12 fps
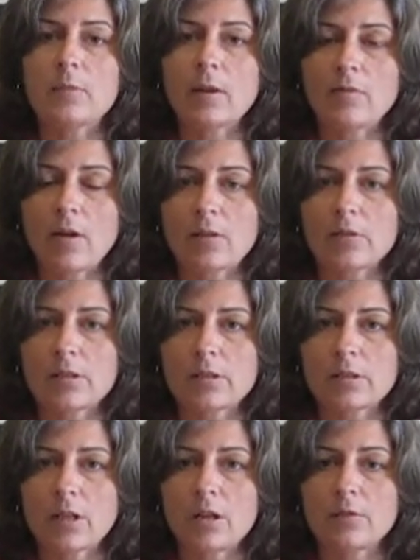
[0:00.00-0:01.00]
My father does
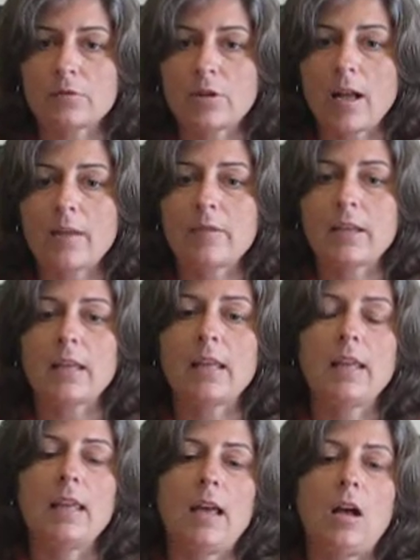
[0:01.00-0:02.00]
a lot of driving
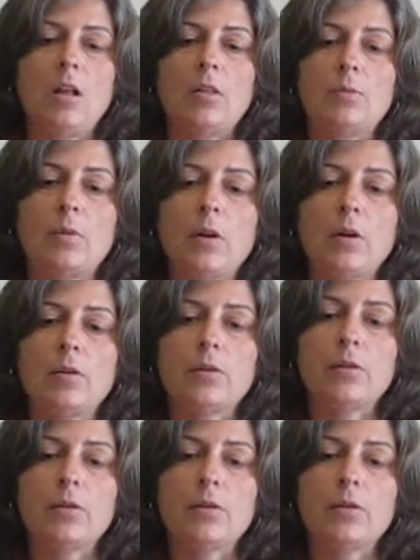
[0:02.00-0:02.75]
on the road.